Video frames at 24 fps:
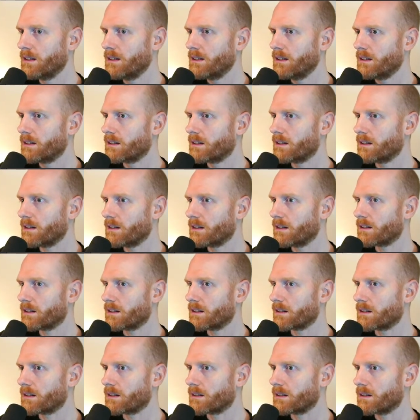
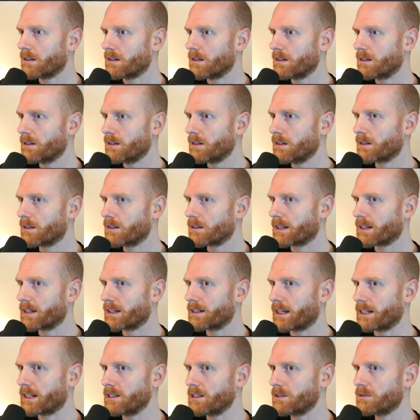Can
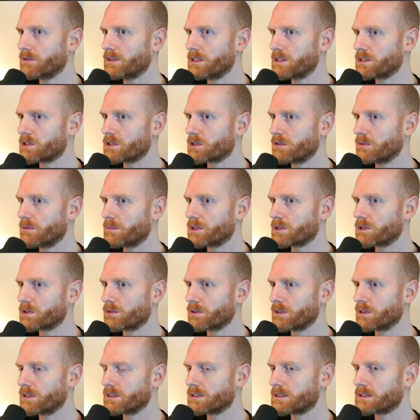any of these be
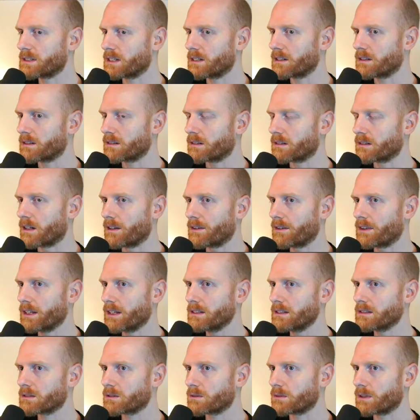shown in the center? I
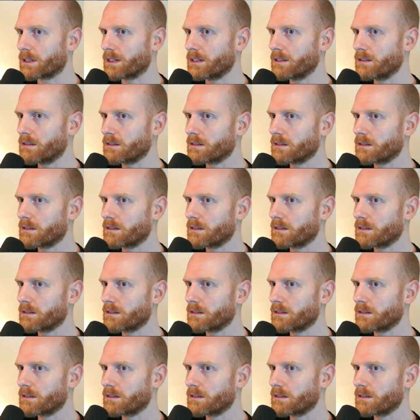think so, right?